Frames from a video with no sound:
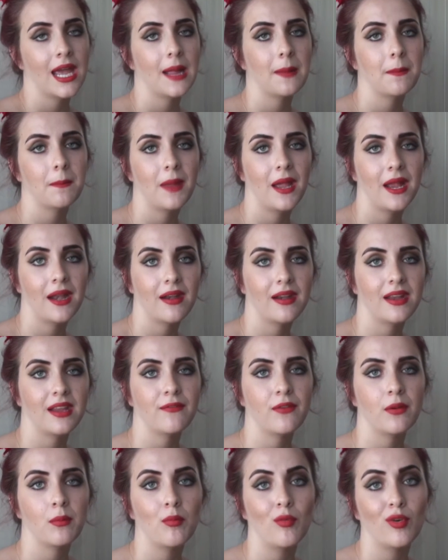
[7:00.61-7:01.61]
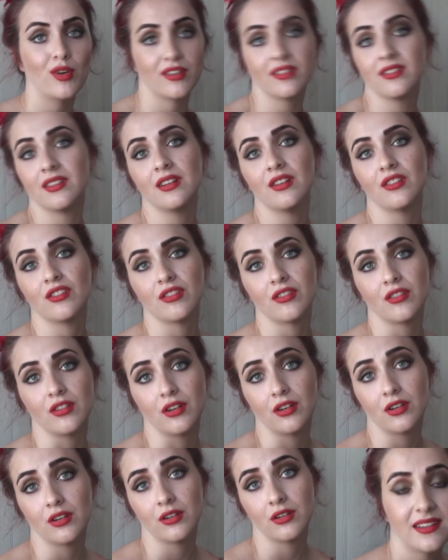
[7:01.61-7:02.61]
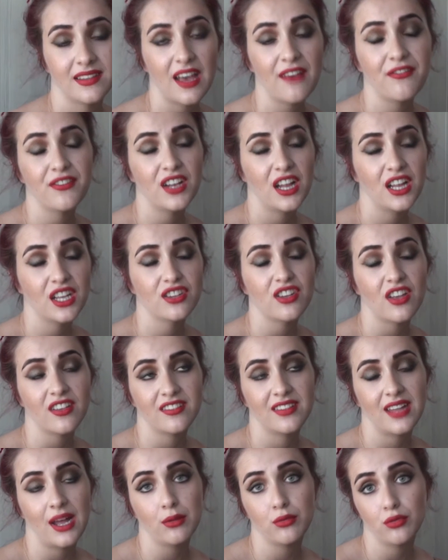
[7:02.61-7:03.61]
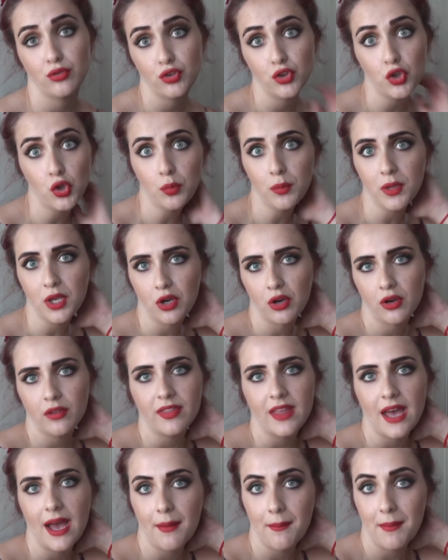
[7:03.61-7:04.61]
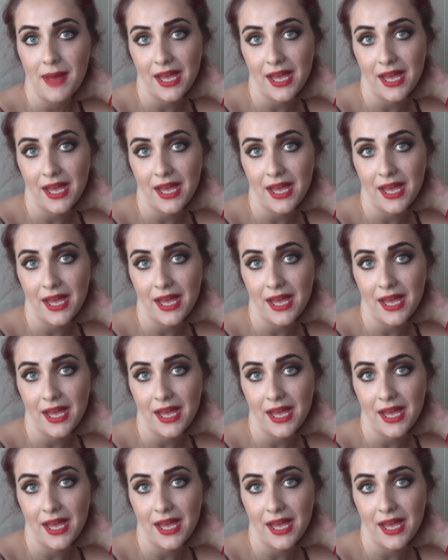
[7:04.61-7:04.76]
It made it even more sinister. It definitely does sound doomier in that